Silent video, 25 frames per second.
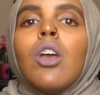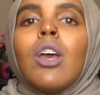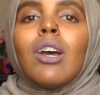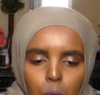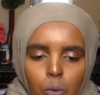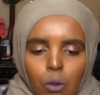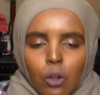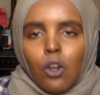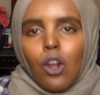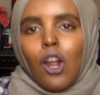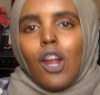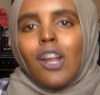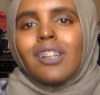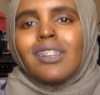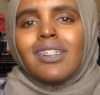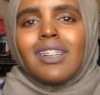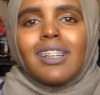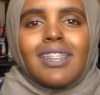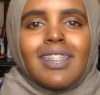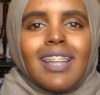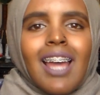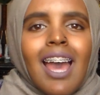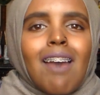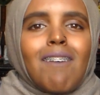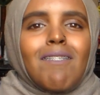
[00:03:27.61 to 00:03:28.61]

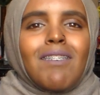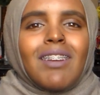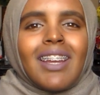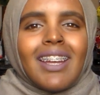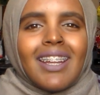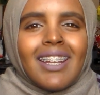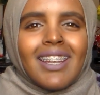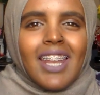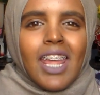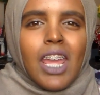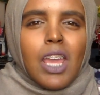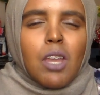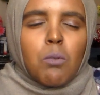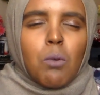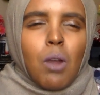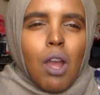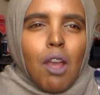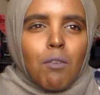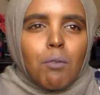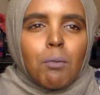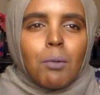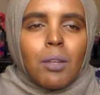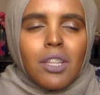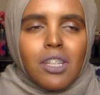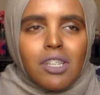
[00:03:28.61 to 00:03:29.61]
Regardless, having a day where
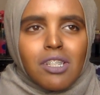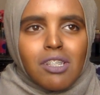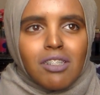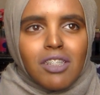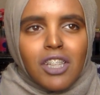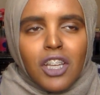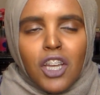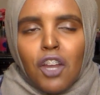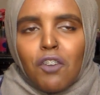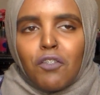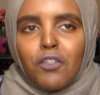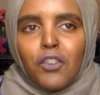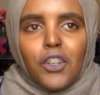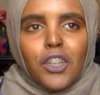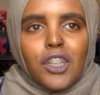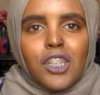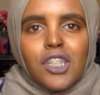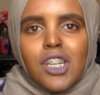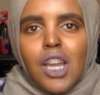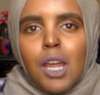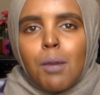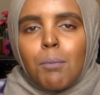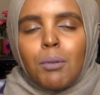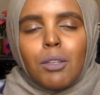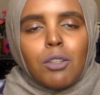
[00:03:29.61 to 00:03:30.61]
everybody can just take off their
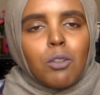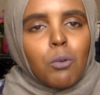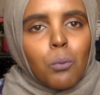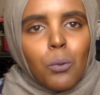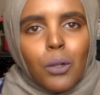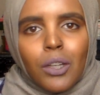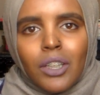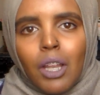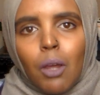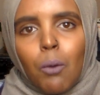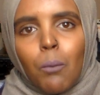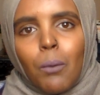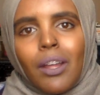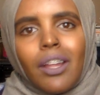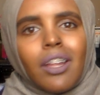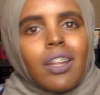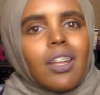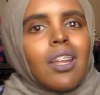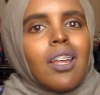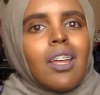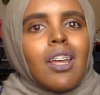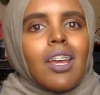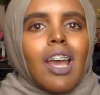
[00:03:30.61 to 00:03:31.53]
hijab, it doesn't work that way.